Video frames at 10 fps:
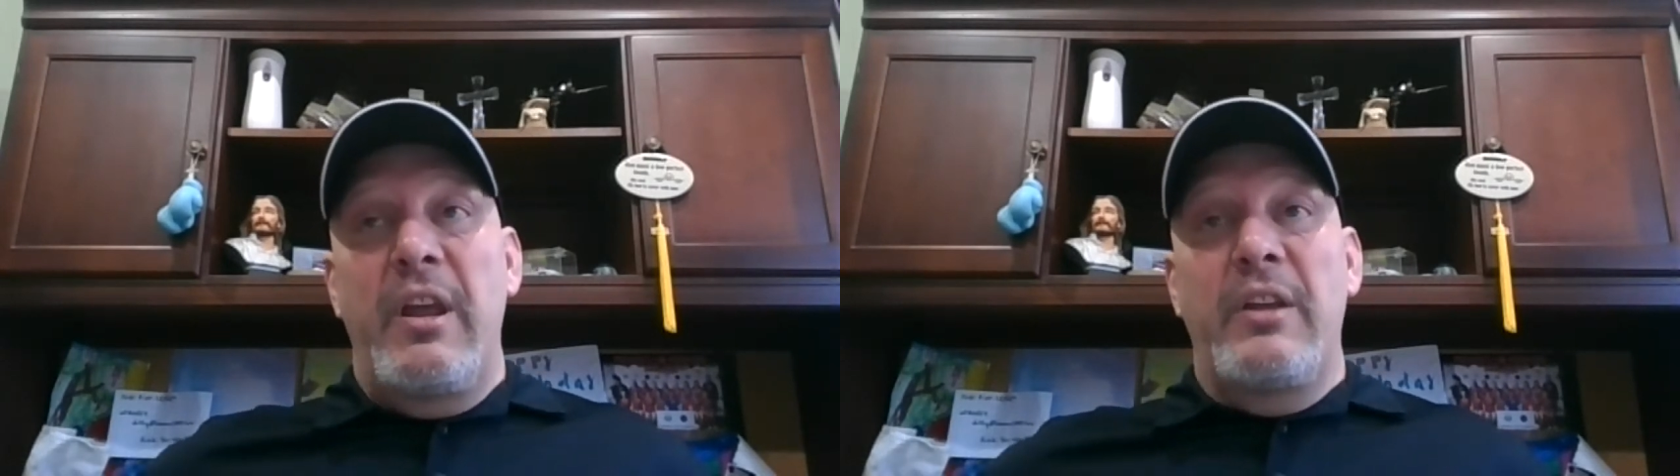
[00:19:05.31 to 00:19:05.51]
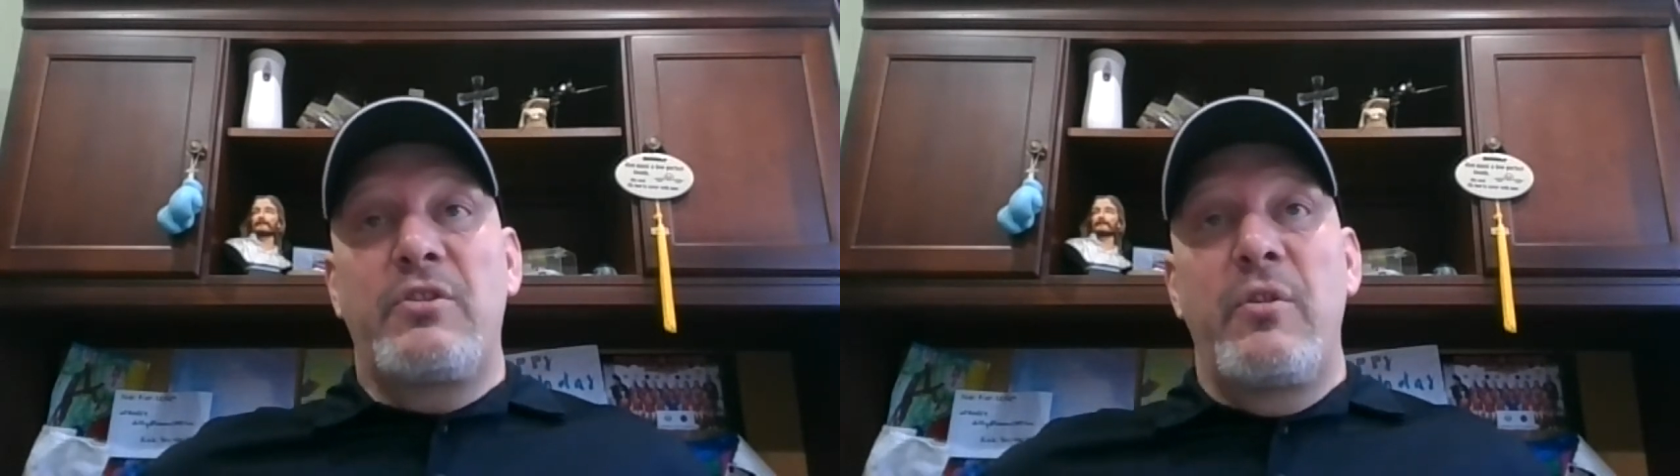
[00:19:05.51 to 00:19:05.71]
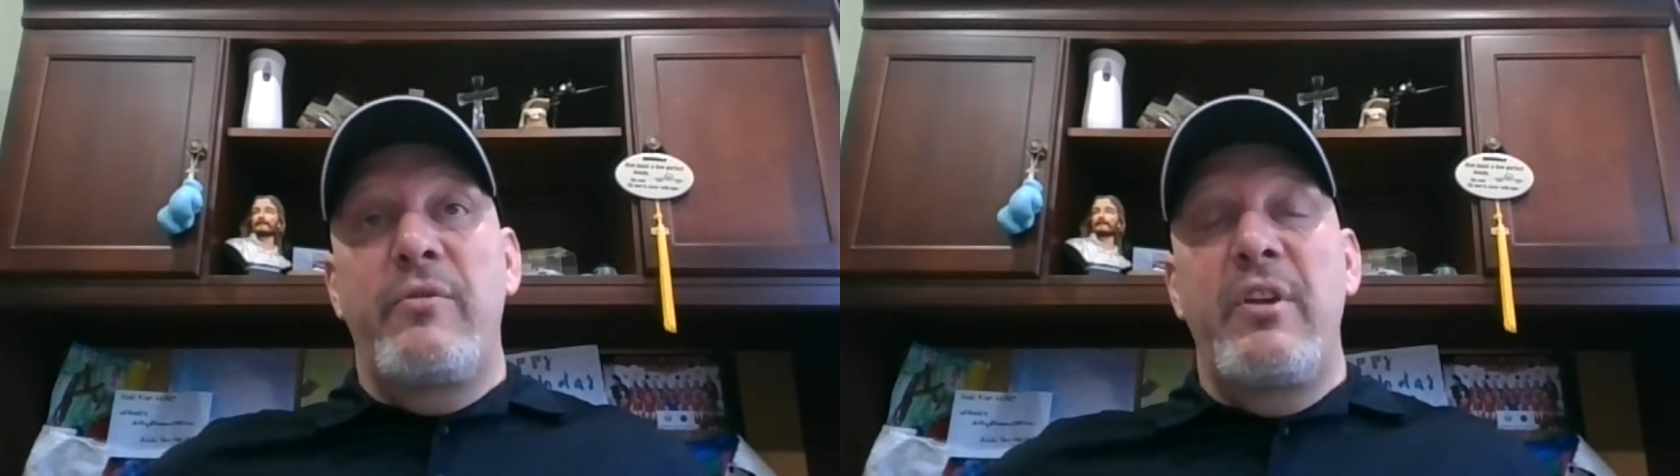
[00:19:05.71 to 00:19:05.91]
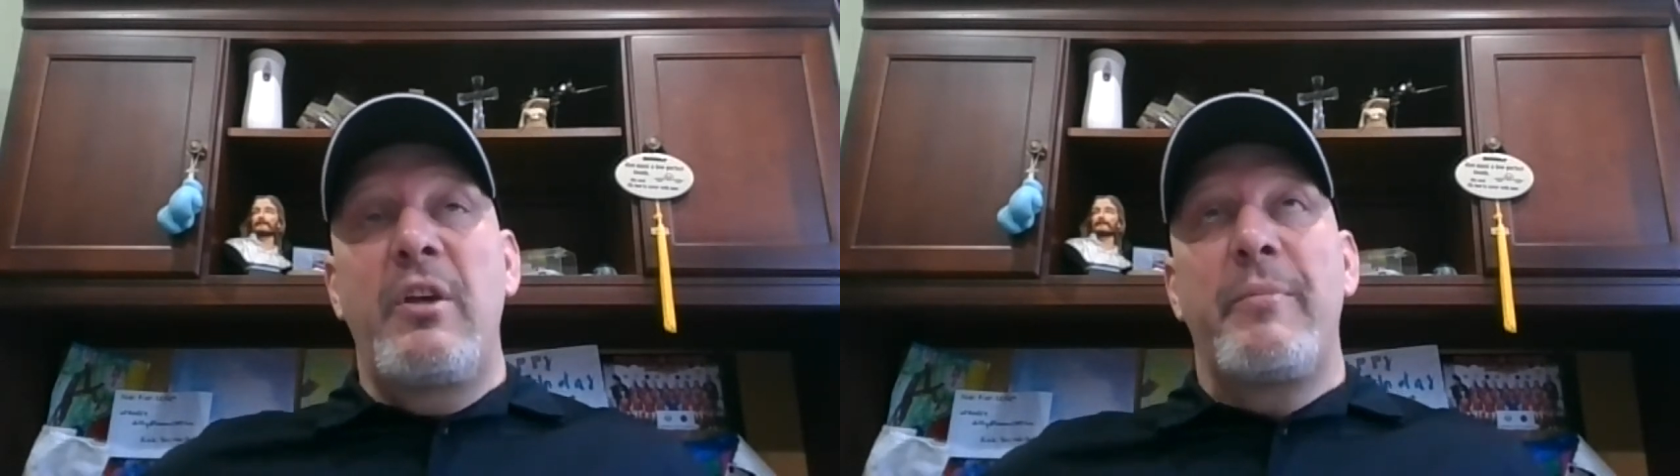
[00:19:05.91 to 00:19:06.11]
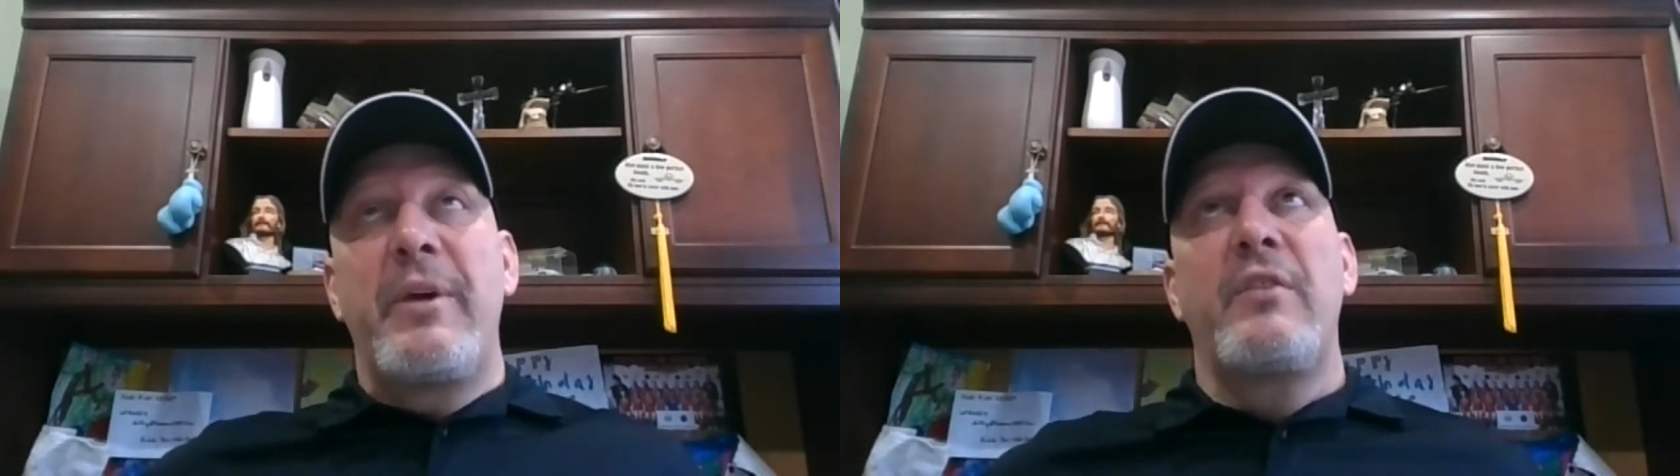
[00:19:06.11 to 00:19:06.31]
And so you think
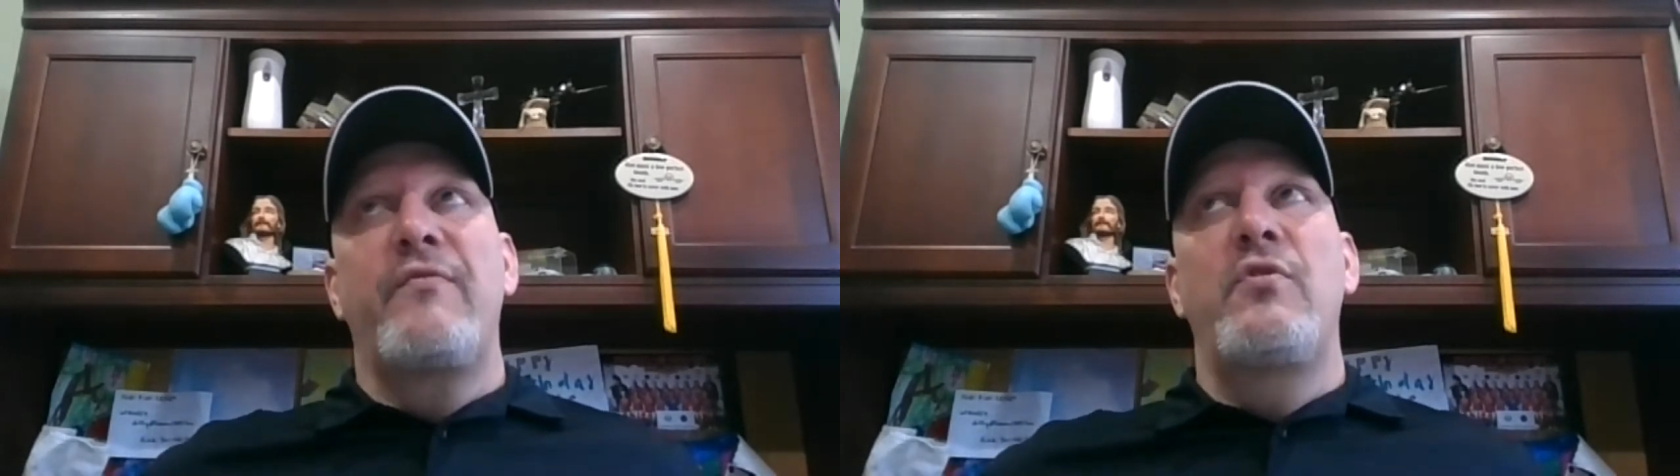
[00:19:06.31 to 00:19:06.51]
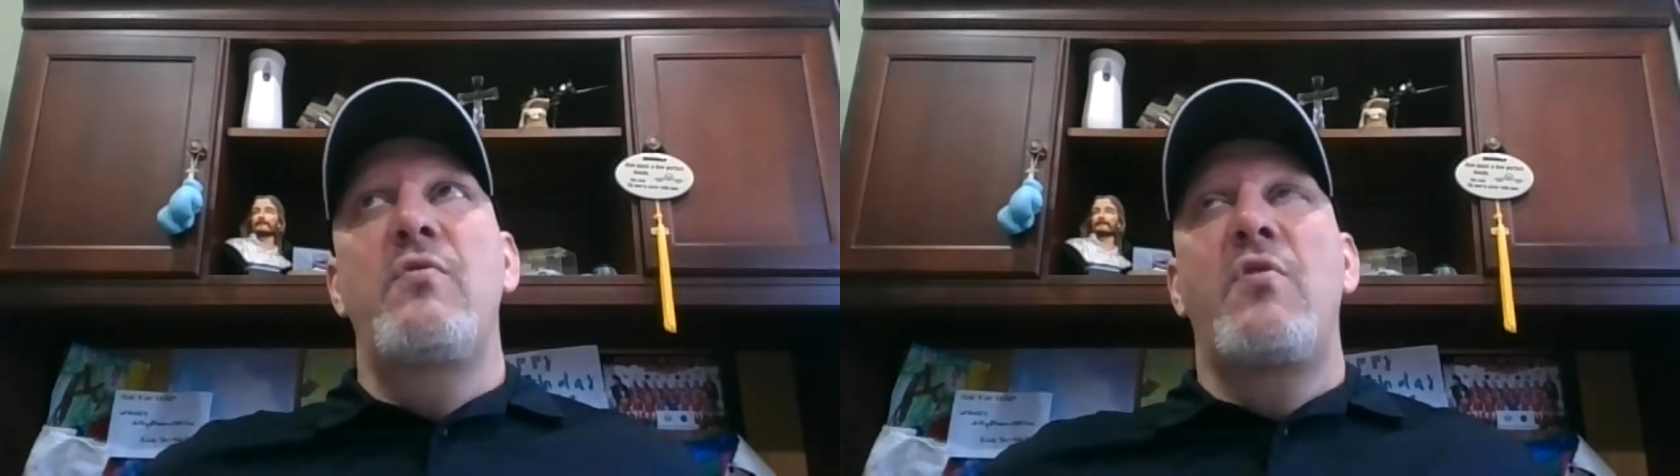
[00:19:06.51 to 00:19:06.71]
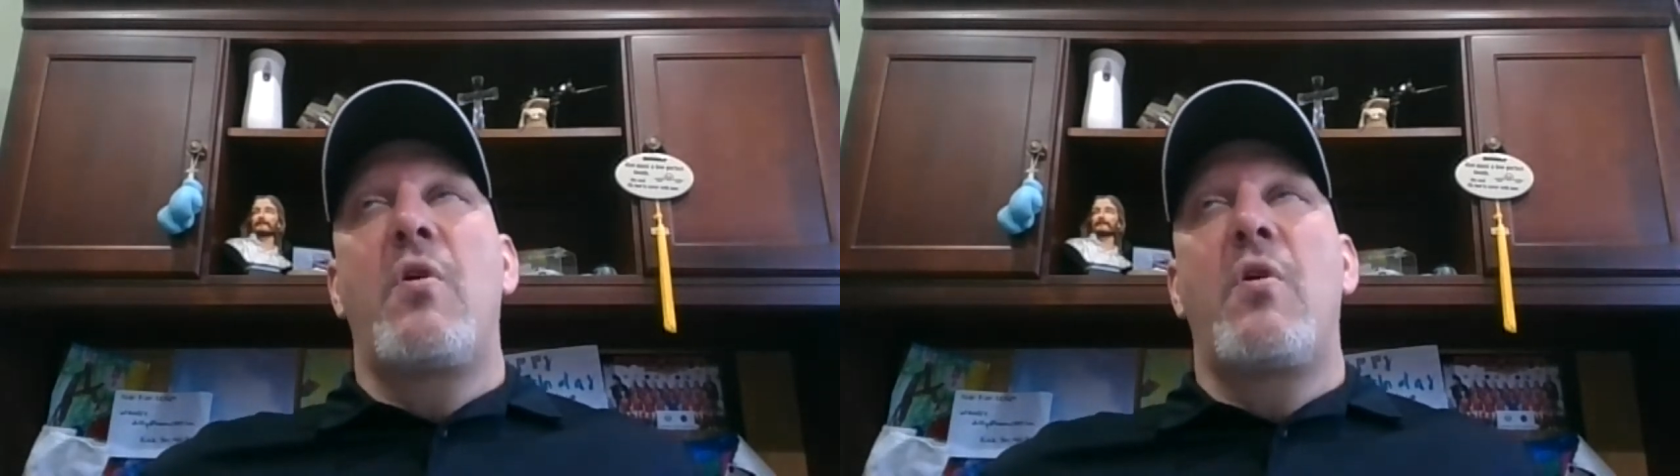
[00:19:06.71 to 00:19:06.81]
about if new